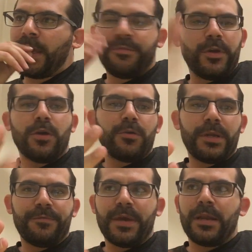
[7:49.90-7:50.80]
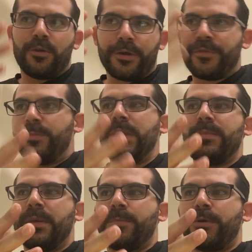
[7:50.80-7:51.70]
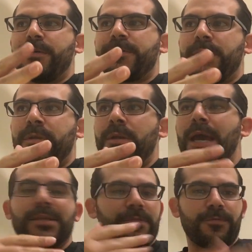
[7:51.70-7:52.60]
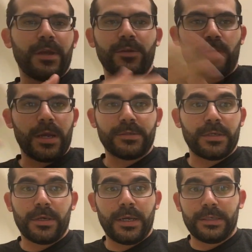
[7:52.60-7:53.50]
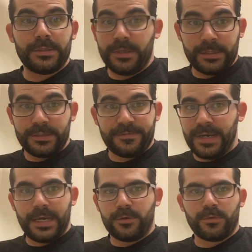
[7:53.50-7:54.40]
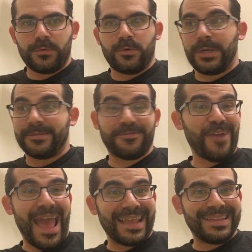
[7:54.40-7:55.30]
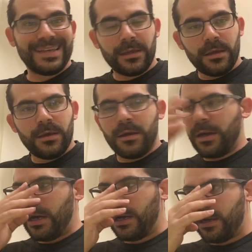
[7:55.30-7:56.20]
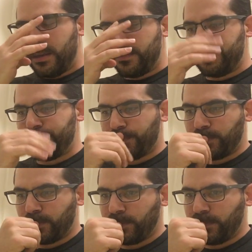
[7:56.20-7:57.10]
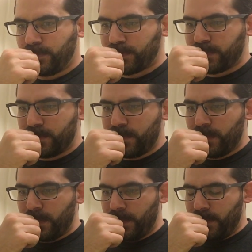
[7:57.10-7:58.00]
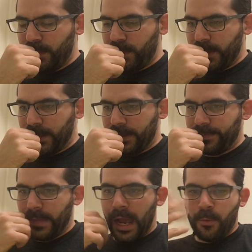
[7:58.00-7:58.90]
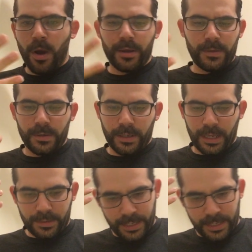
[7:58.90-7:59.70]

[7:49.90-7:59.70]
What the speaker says: if you go to an event or if you meet me in person as a friend or as a fan or as a friend, I want you to get